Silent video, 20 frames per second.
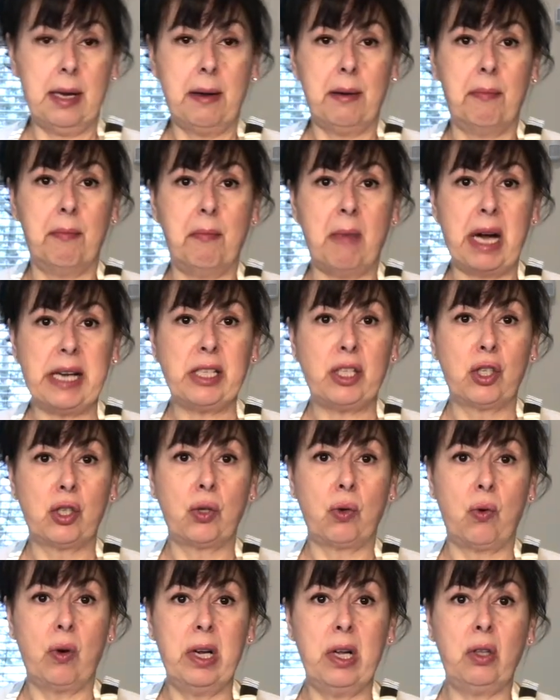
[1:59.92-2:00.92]
my
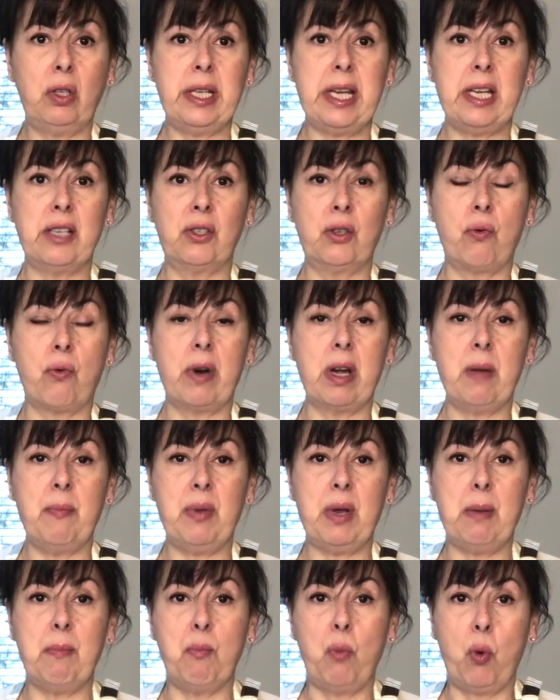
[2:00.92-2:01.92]
soil is going to
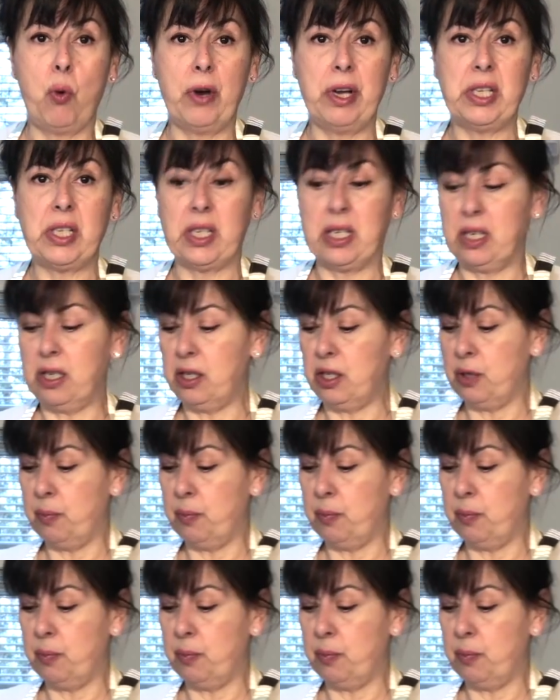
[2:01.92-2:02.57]
be moistened